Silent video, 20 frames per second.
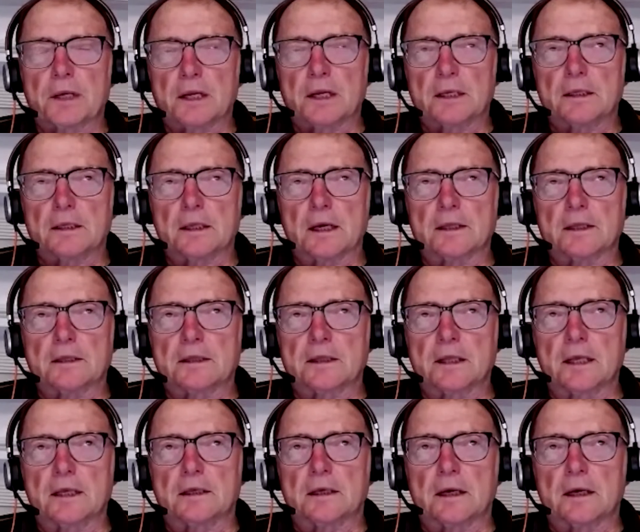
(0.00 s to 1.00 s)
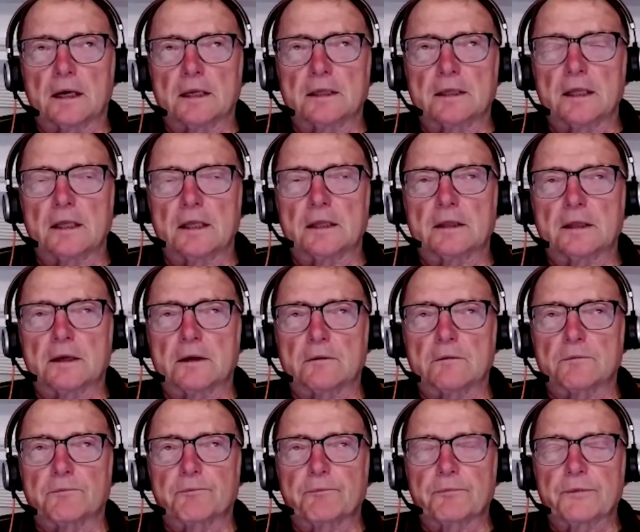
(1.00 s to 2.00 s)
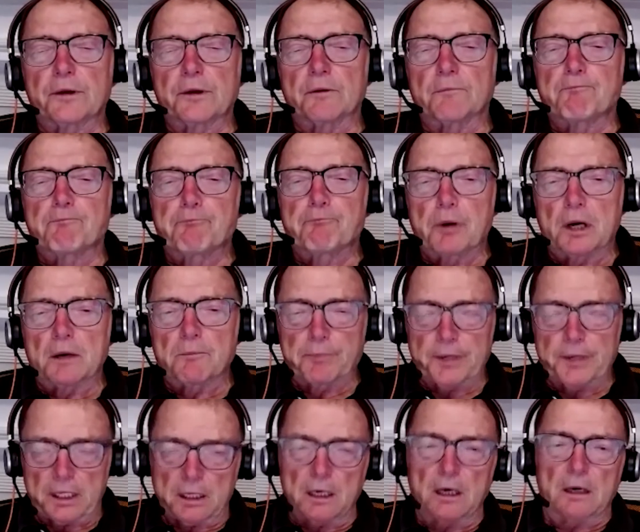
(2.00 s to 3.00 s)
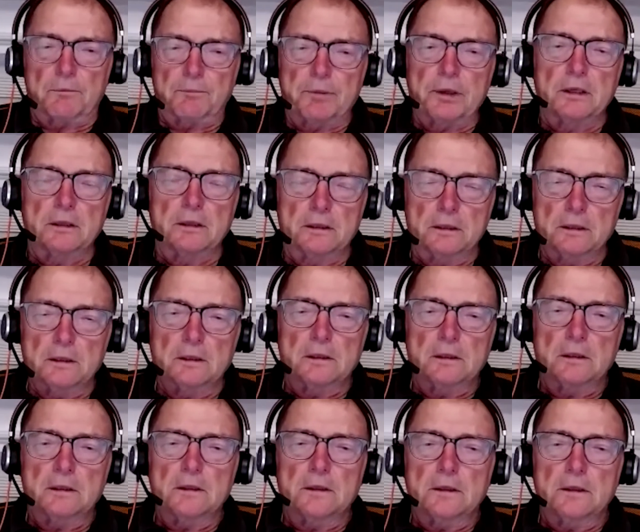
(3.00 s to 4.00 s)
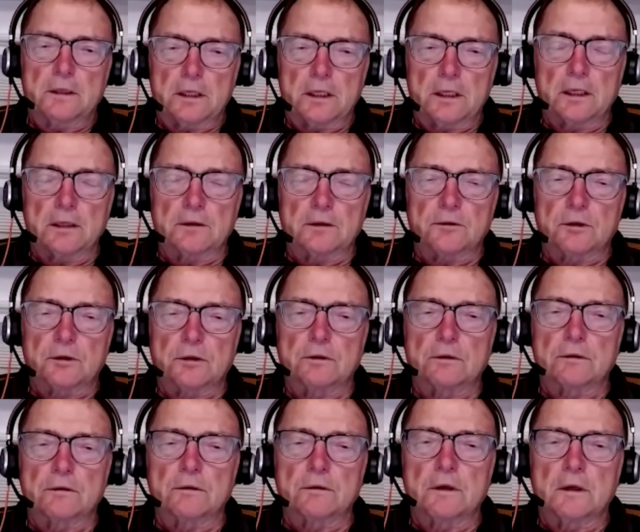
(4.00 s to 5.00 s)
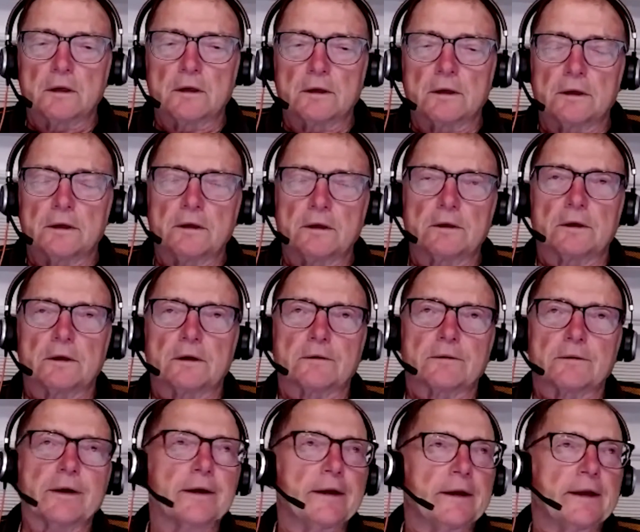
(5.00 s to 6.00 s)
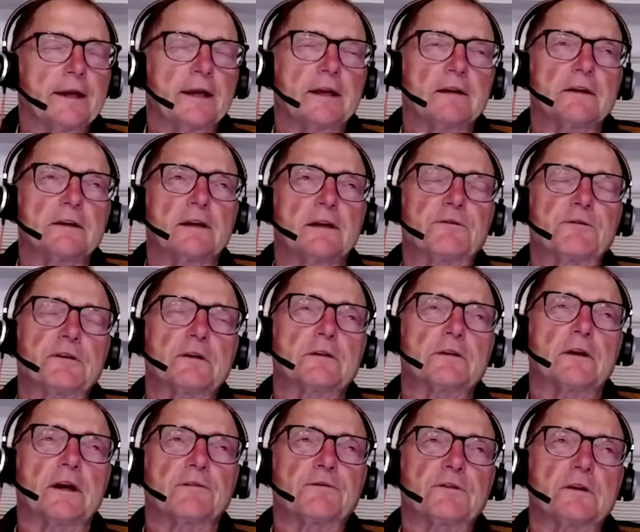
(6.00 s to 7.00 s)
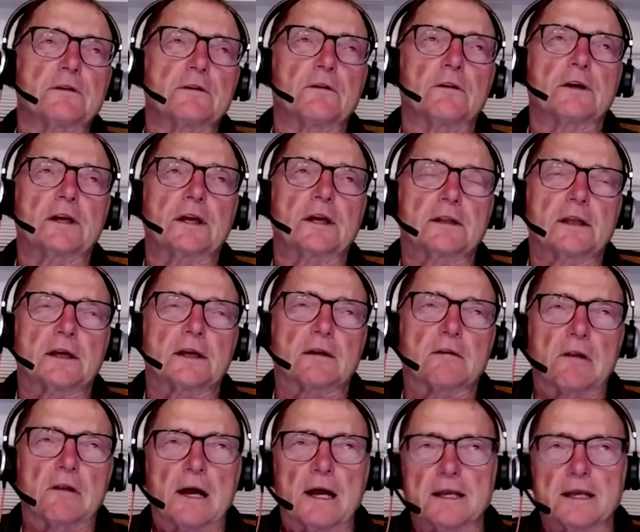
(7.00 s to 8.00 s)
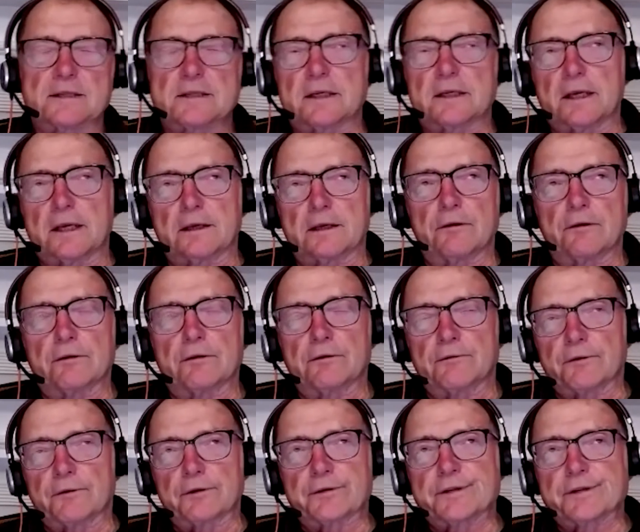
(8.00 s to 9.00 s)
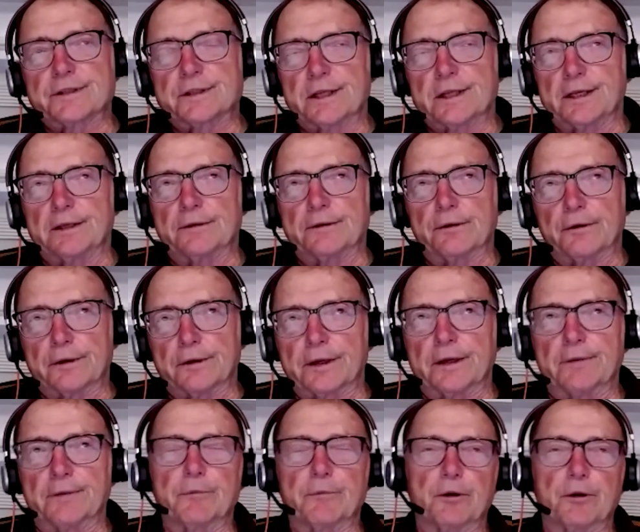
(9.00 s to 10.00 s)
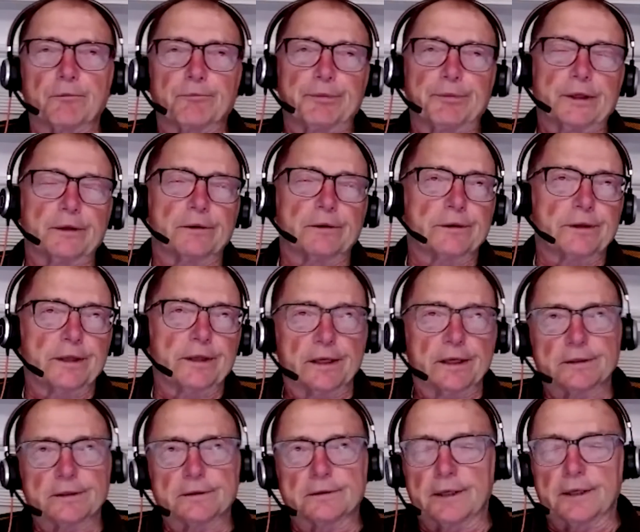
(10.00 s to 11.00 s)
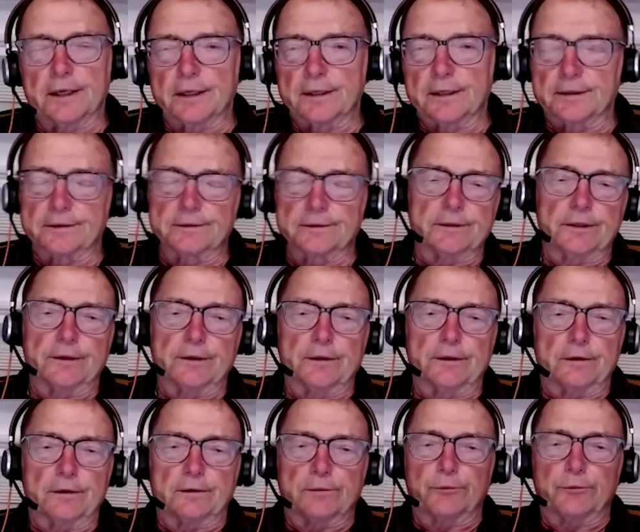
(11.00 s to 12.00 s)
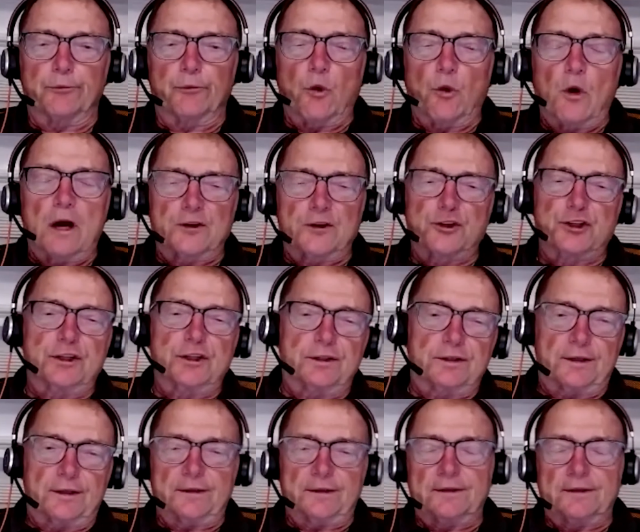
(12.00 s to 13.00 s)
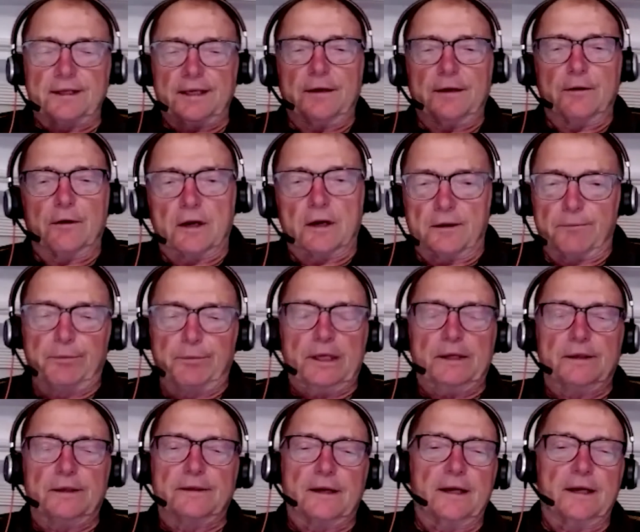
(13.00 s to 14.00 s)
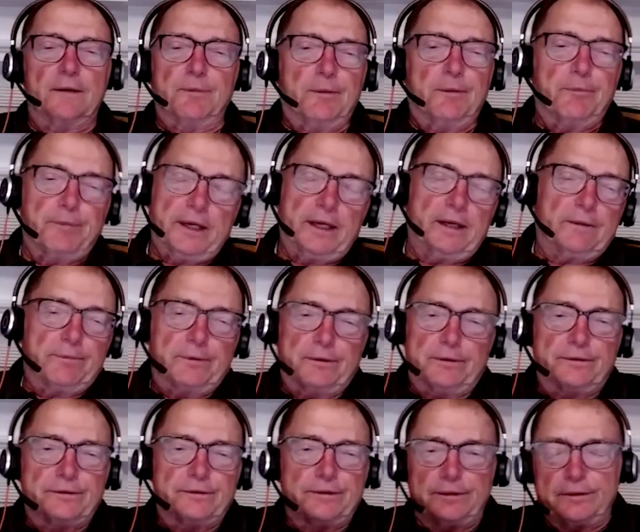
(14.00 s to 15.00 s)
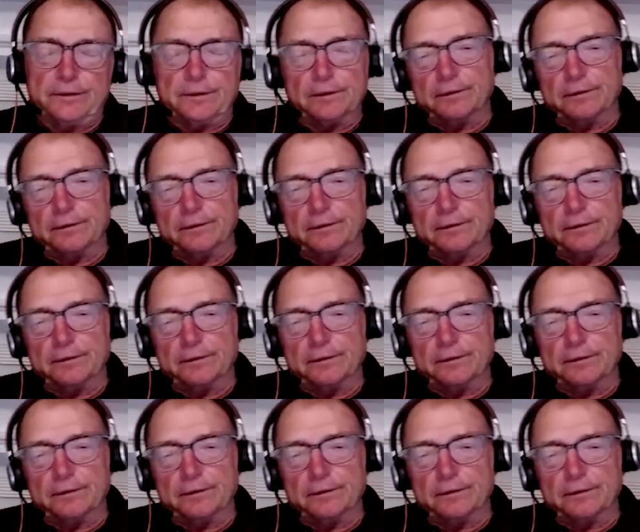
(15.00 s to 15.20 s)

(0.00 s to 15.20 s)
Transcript: I think they're bumping up into you know, if you look at the classic university look at mobility and Washington TRB type of papers, you